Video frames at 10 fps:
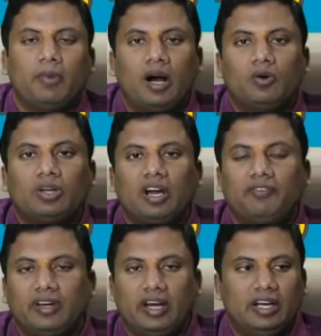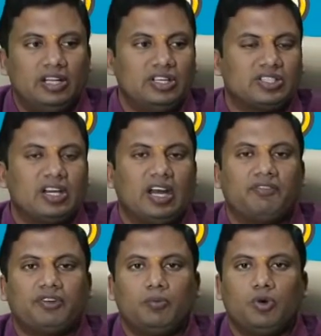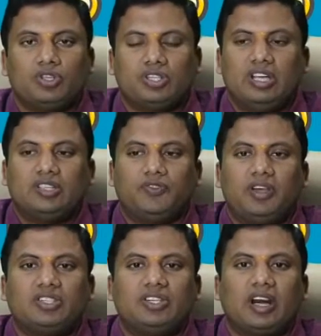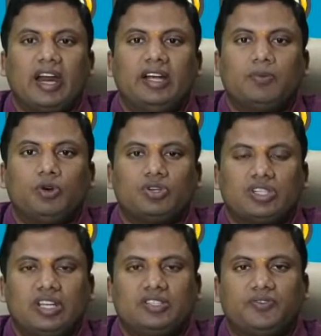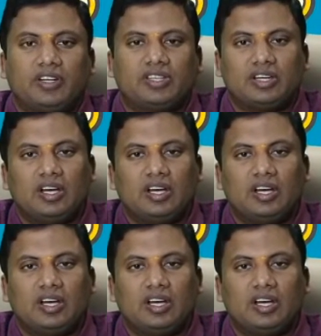Out of 10 digits, leftmost is fixed, rightmost is fixed.